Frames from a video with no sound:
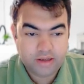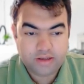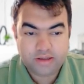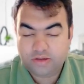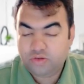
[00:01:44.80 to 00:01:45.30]

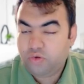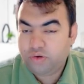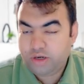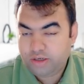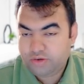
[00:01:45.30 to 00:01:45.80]
and no
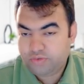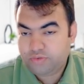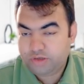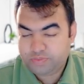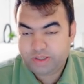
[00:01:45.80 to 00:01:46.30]
need
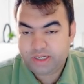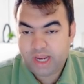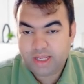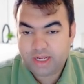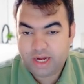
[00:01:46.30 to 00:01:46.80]
to spend
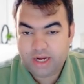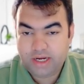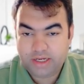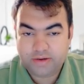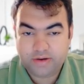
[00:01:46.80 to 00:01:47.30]
any credit